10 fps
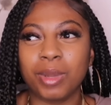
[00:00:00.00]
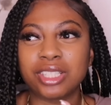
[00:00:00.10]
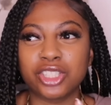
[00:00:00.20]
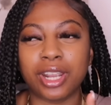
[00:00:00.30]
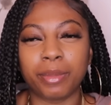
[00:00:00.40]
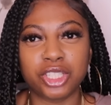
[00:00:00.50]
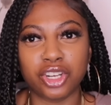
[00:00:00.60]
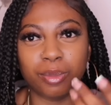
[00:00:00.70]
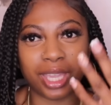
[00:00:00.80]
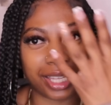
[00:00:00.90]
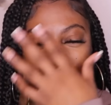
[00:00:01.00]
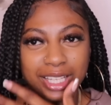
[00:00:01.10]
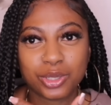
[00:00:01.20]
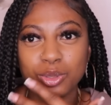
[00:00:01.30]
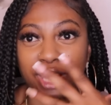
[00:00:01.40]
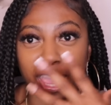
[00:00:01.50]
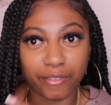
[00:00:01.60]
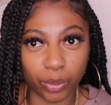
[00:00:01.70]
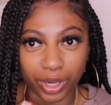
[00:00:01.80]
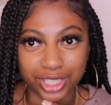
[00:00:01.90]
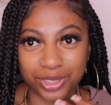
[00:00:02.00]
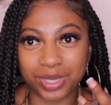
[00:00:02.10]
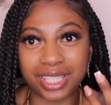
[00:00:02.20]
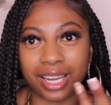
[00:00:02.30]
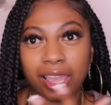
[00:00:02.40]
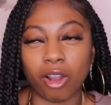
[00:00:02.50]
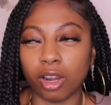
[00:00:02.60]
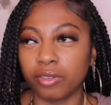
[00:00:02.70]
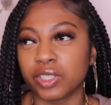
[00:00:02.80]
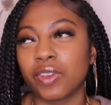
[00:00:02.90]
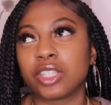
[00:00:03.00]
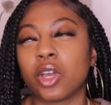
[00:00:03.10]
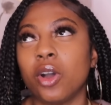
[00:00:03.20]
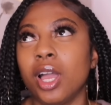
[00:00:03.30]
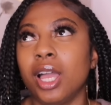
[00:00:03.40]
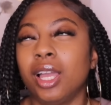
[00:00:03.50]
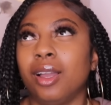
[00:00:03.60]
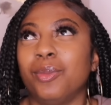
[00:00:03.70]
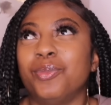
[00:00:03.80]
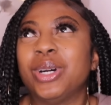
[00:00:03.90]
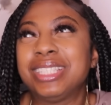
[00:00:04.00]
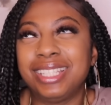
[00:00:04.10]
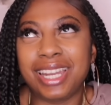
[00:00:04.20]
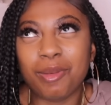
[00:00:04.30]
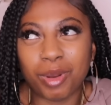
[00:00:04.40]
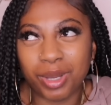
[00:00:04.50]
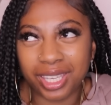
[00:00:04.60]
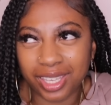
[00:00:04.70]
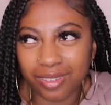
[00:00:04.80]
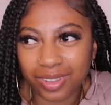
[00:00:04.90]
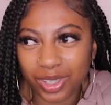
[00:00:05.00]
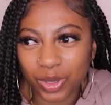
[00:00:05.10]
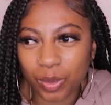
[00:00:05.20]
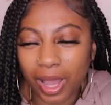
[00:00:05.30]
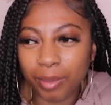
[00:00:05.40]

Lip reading: My sister had mentioned him. He had tattoos everywhere. She was saying like all over his face. So what's the name I'm gonna give him?